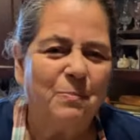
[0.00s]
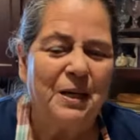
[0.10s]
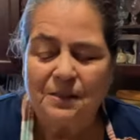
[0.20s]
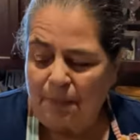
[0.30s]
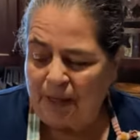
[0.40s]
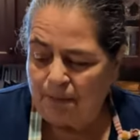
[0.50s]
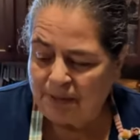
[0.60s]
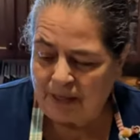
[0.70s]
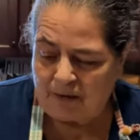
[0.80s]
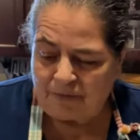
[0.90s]
migas by
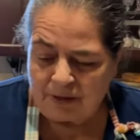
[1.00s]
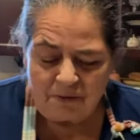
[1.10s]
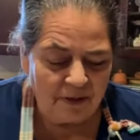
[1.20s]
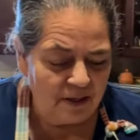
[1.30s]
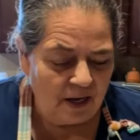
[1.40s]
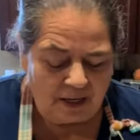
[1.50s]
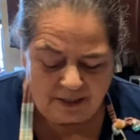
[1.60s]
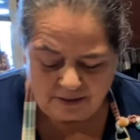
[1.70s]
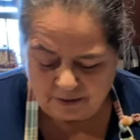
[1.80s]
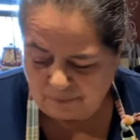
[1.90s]
themselves. I go, then I
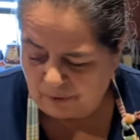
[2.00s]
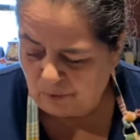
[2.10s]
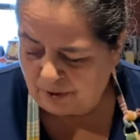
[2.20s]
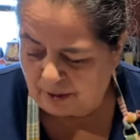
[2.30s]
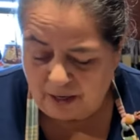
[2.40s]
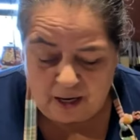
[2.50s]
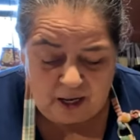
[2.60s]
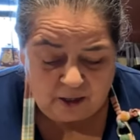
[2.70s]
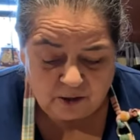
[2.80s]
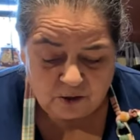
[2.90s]
need something with it.
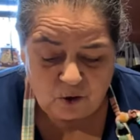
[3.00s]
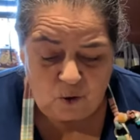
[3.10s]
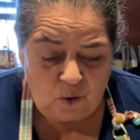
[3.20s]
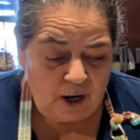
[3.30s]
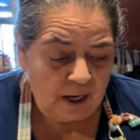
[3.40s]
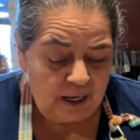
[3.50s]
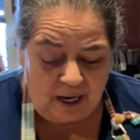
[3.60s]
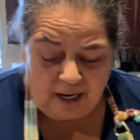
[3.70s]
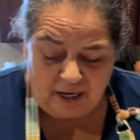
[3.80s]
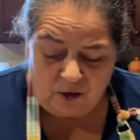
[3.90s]
So I
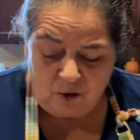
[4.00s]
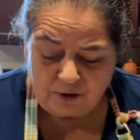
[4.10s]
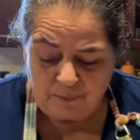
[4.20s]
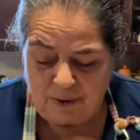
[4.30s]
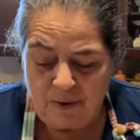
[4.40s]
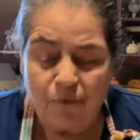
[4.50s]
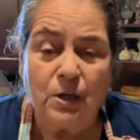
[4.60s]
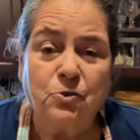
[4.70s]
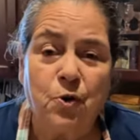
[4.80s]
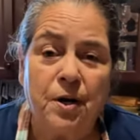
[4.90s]
looked in my
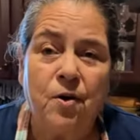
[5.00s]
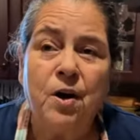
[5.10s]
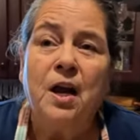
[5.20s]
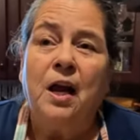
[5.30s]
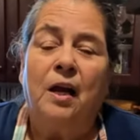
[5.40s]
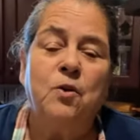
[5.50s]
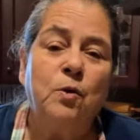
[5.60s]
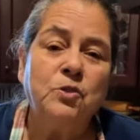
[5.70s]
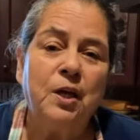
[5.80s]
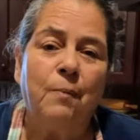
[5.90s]
refrigerator, and
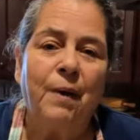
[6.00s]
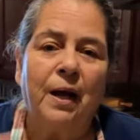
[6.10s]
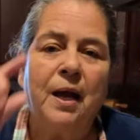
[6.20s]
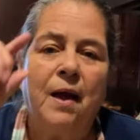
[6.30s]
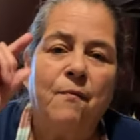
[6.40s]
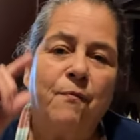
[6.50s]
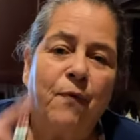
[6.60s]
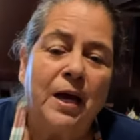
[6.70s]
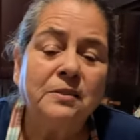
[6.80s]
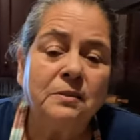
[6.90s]
usually on my
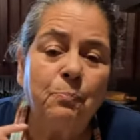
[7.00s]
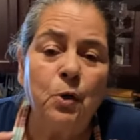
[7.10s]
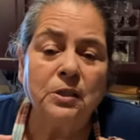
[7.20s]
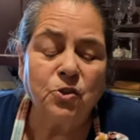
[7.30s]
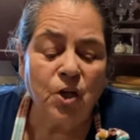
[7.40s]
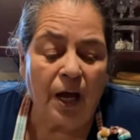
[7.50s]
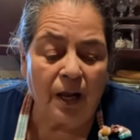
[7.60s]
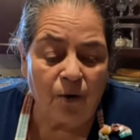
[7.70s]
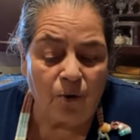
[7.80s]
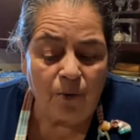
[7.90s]
Facebook
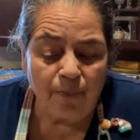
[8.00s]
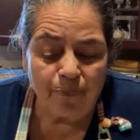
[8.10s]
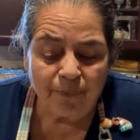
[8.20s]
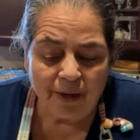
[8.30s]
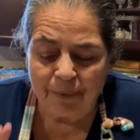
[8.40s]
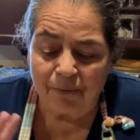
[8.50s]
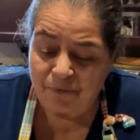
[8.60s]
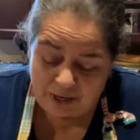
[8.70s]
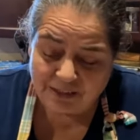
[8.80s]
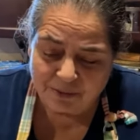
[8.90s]
channel, I mean
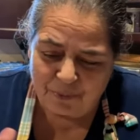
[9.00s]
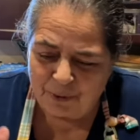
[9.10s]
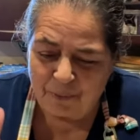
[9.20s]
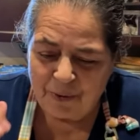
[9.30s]
Facebook